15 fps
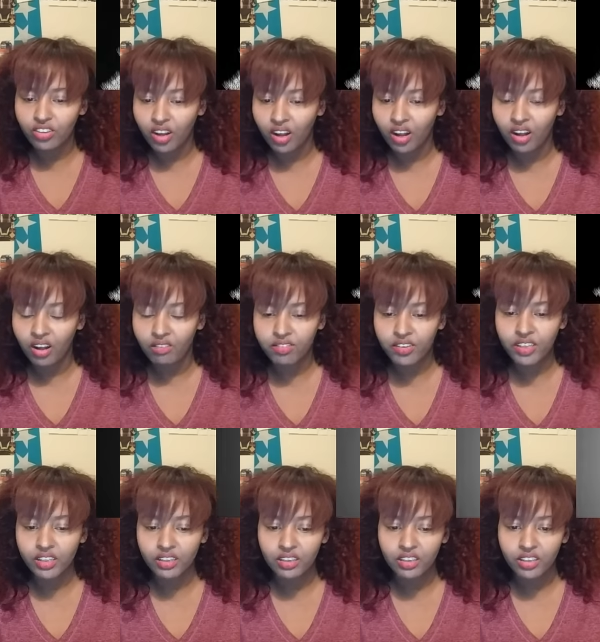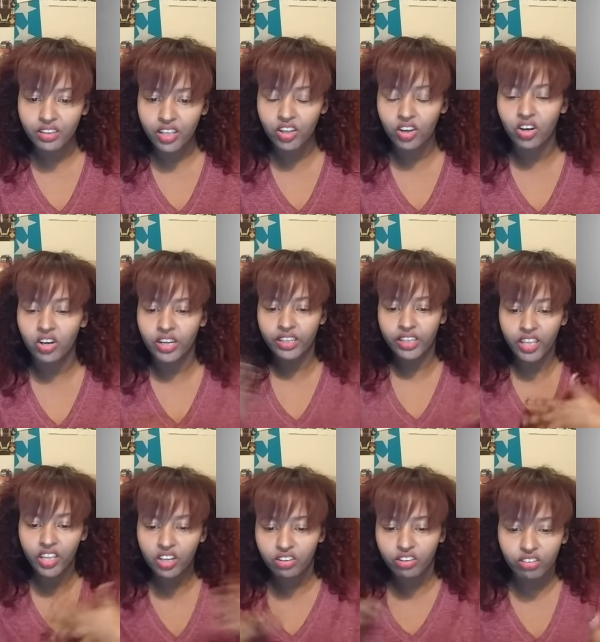uh freaking Daehyun and
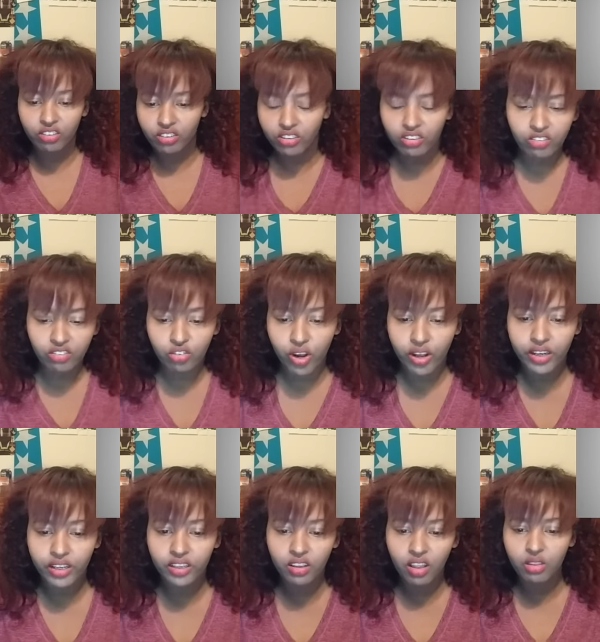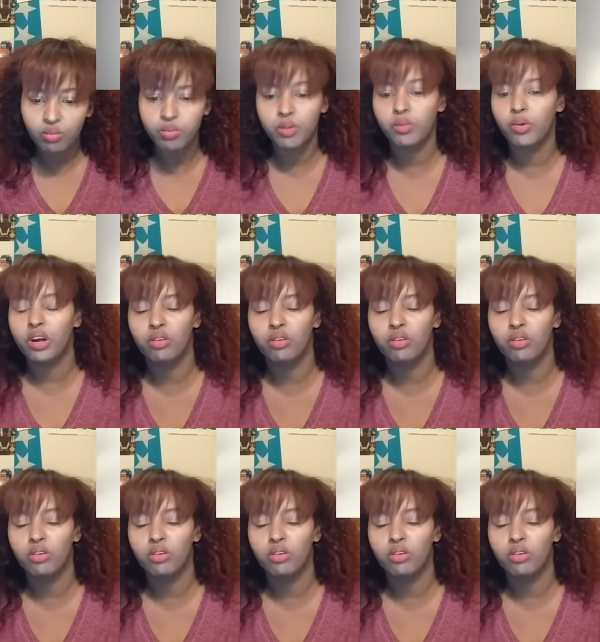Daehyun is trying to kill other people.